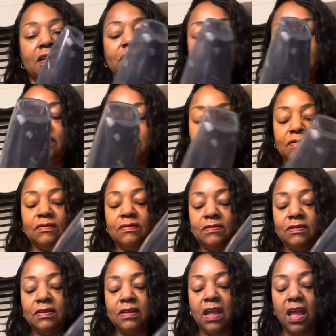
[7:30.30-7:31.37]

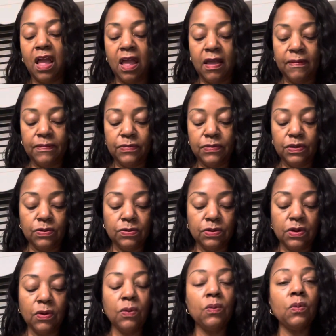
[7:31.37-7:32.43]
you
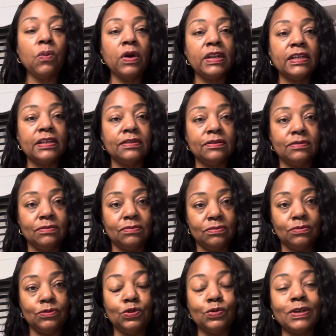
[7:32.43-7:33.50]
don't want it
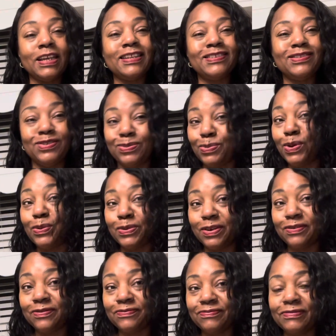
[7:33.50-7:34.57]
to get into the motor.
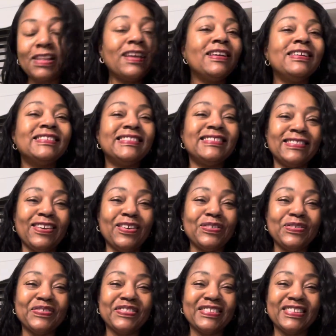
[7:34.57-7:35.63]

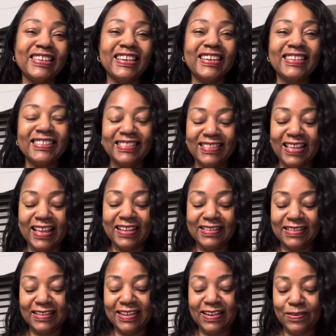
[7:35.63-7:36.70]
So
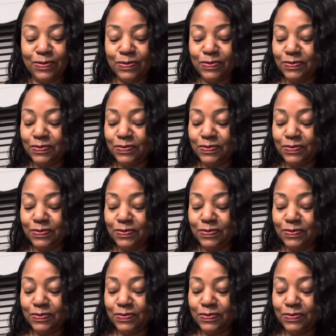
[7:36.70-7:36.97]
that's, the,